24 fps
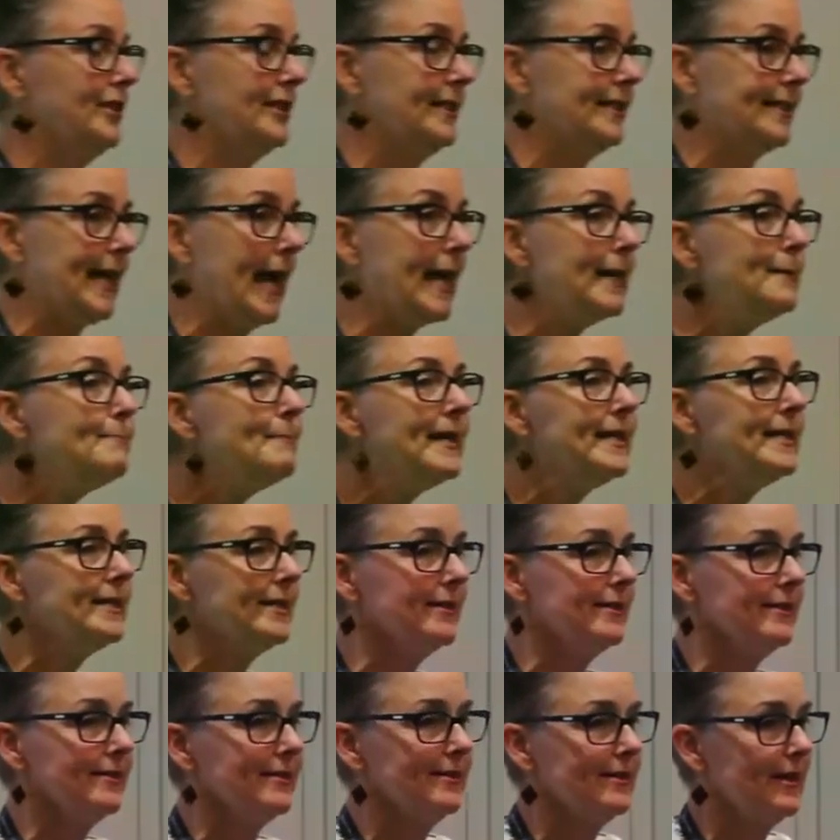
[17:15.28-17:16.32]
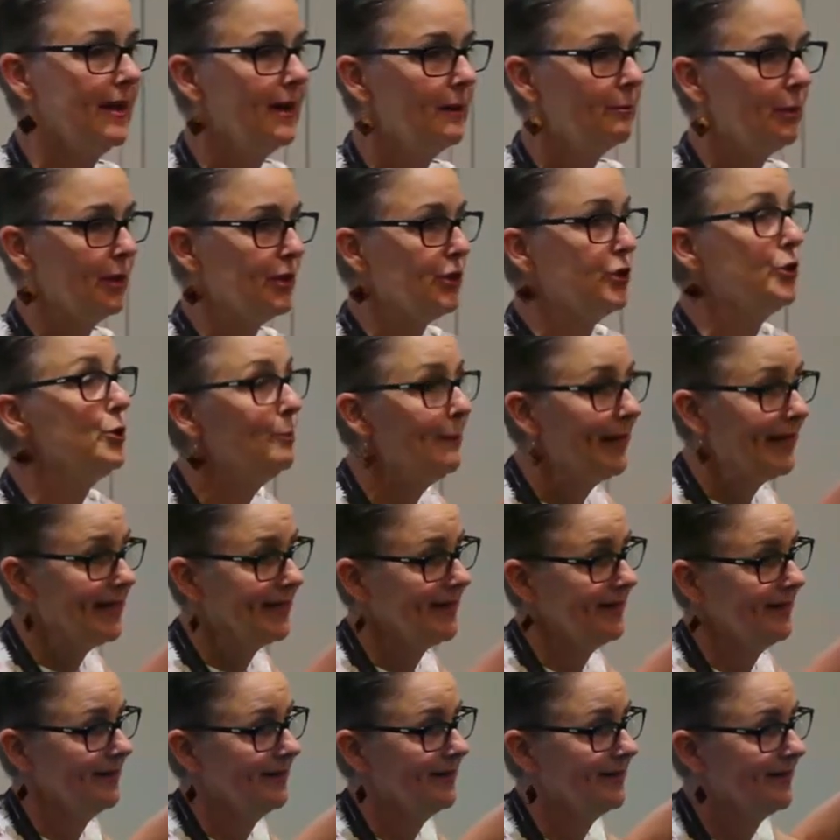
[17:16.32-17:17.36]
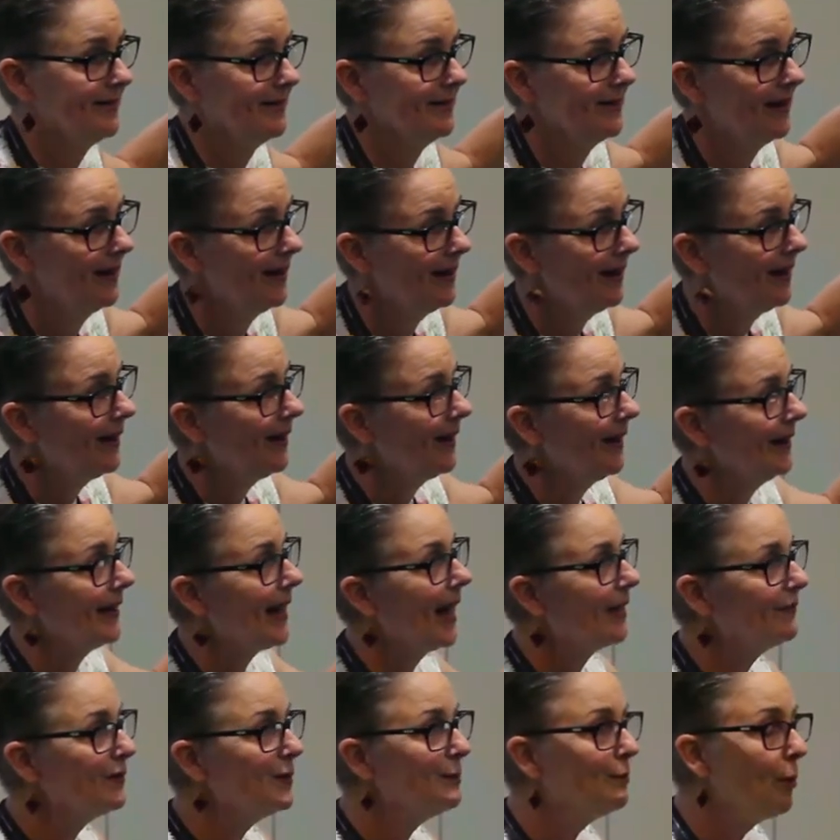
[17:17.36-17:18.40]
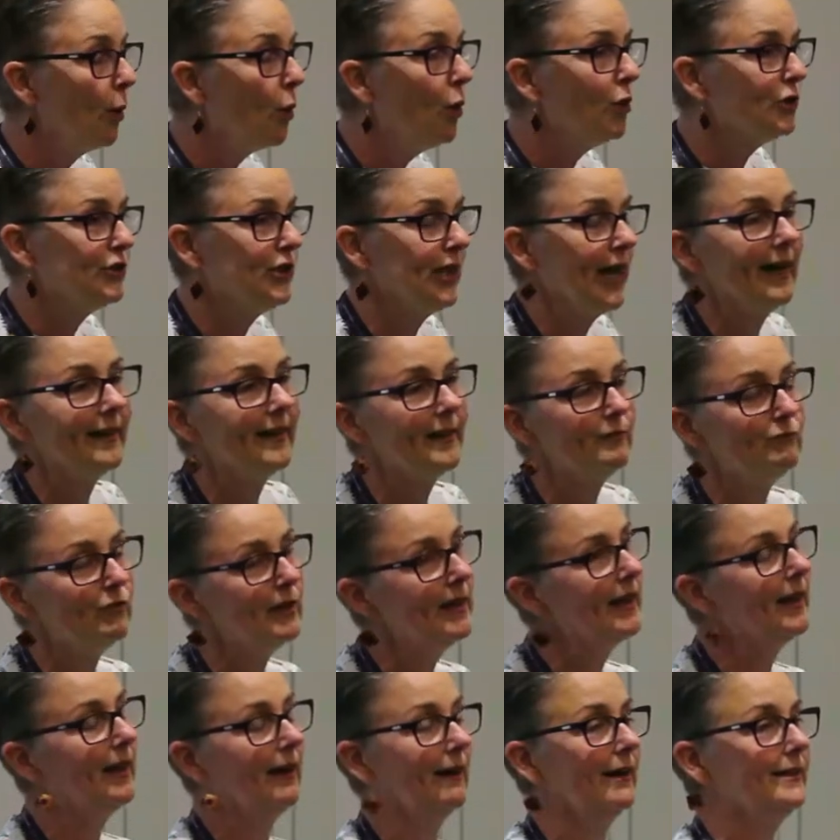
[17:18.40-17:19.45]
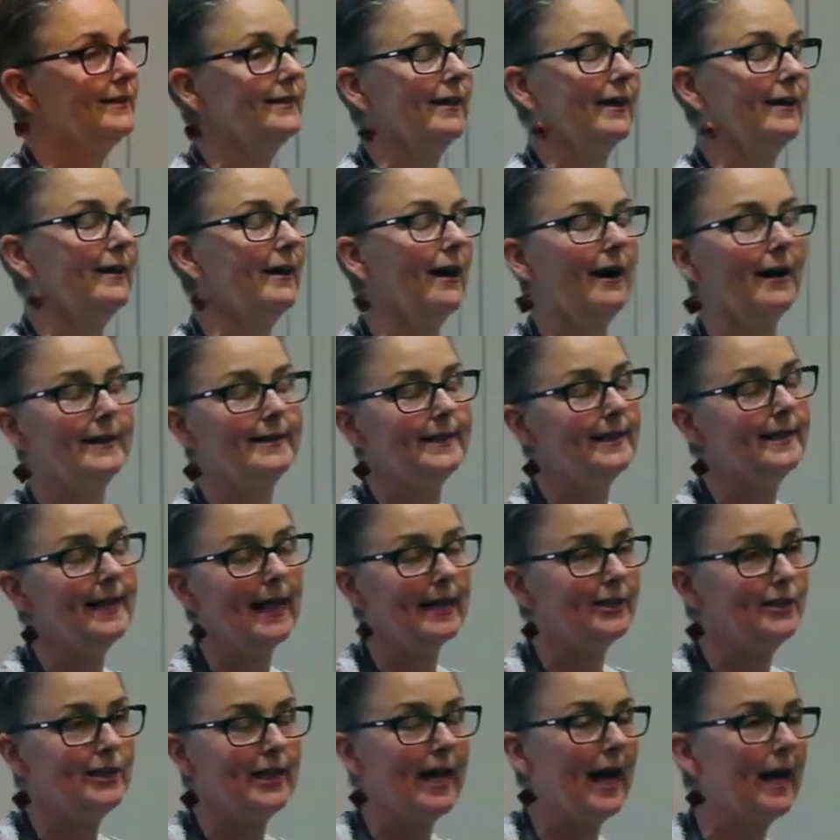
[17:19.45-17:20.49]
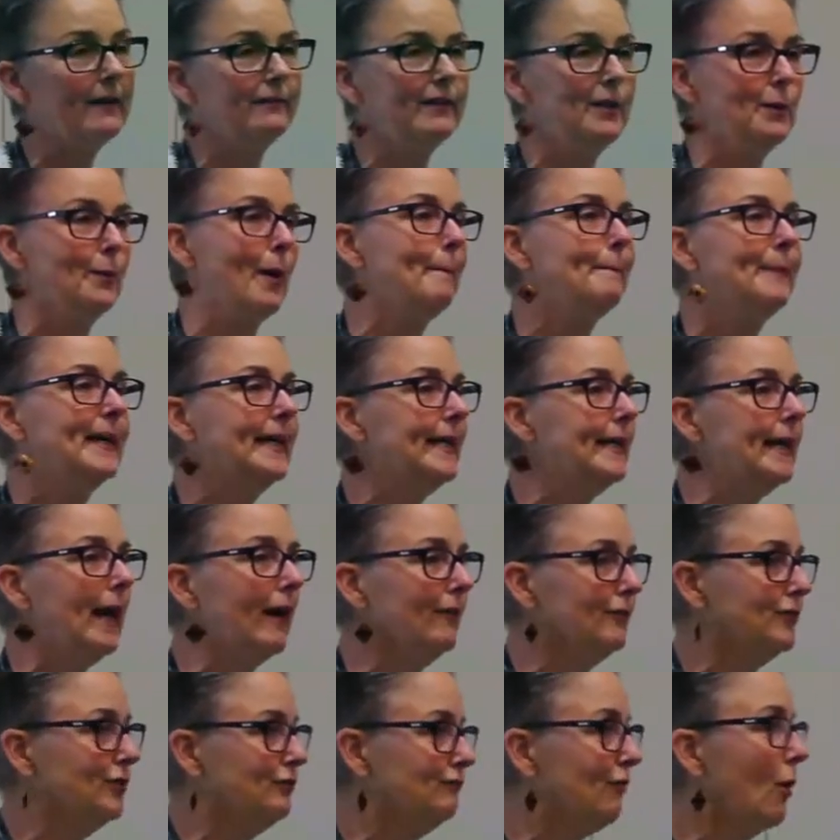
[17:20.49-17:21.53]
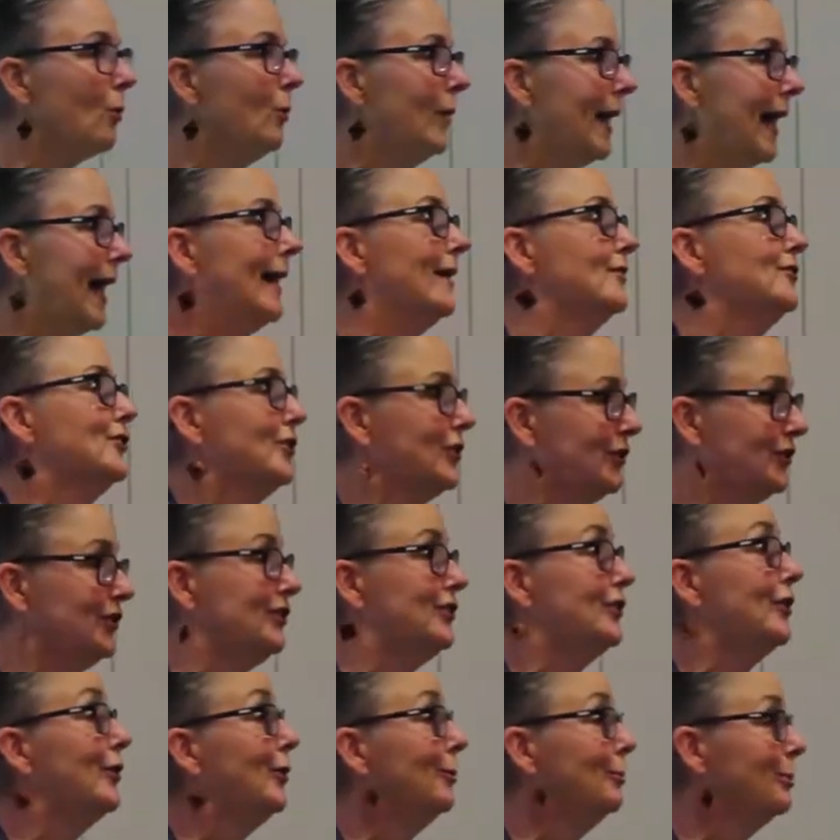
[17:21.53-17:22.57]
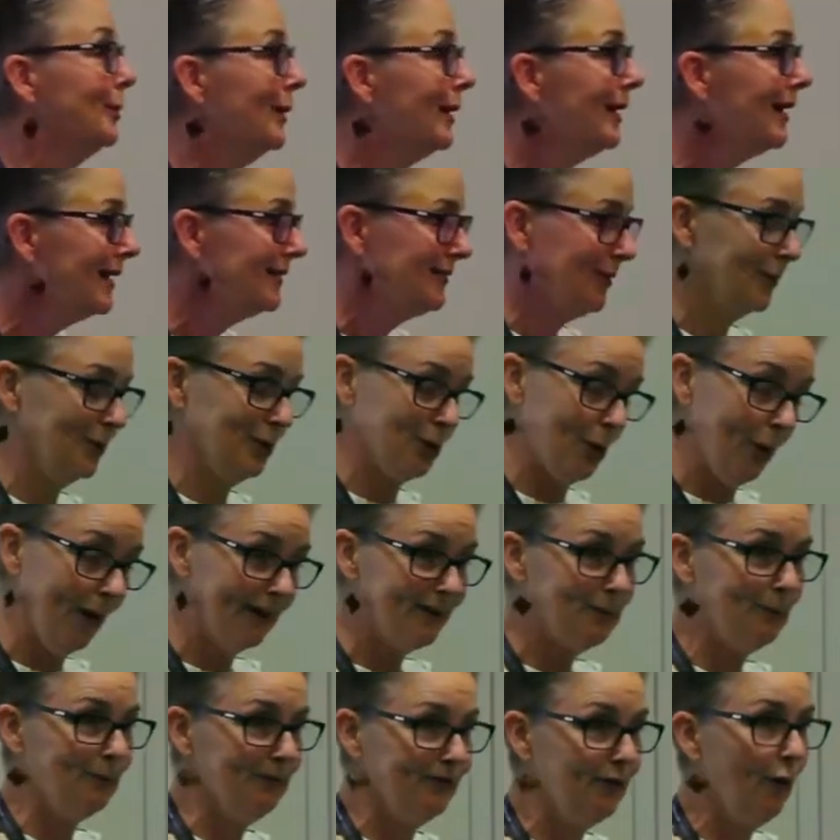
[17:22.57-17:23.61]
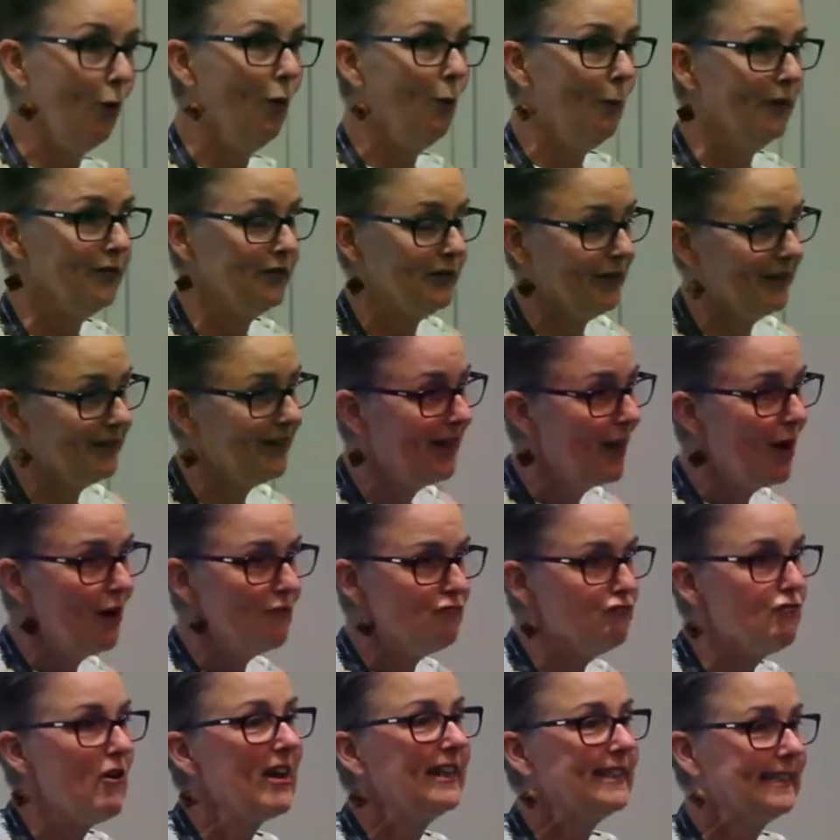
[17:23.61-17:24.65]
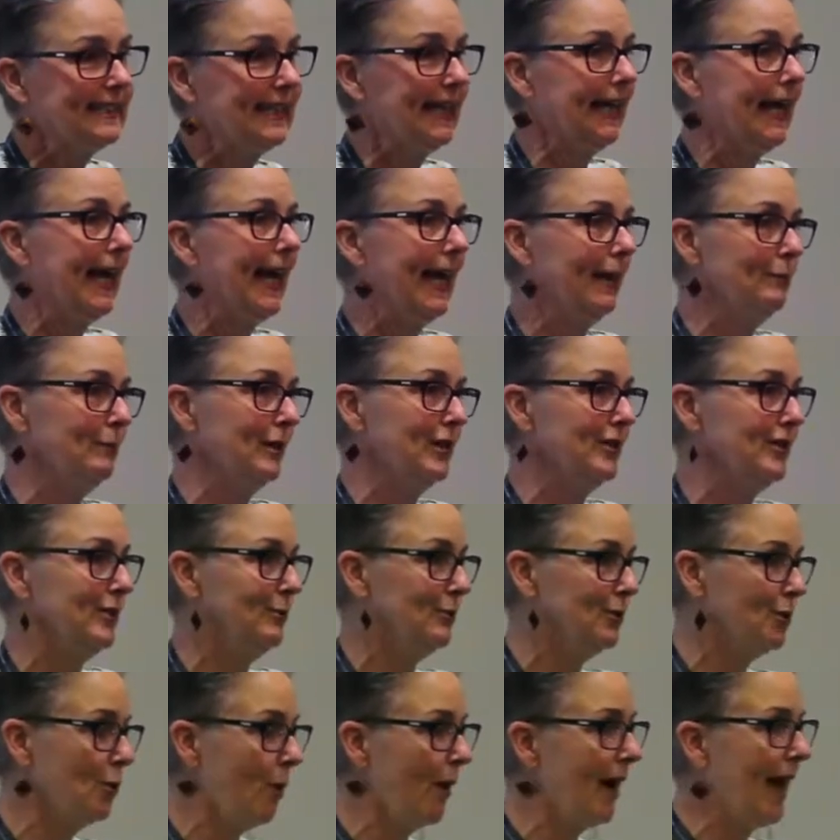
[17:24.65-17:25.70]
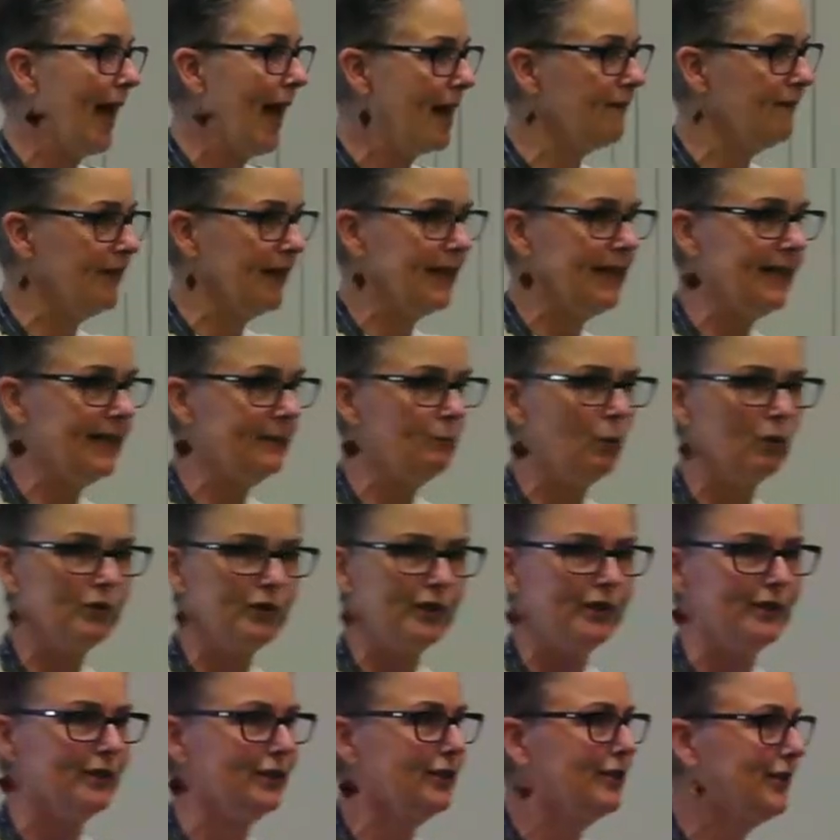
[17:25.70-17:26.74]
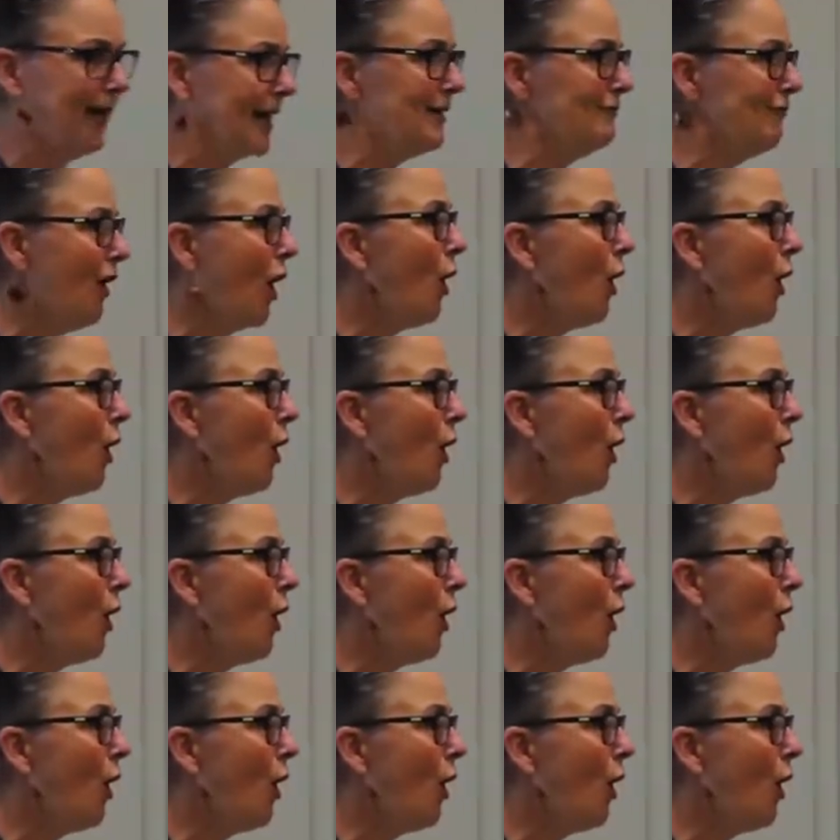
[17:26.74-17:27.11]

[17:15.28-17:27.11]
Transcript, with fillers: It's 10 metres by 2 metres. And having bought it, I then realised that I didn't actually have anywhere big enough to roll it out, to cut it up. So it was quite a performance and wrestling it because it was quite heavy and it wanted to stay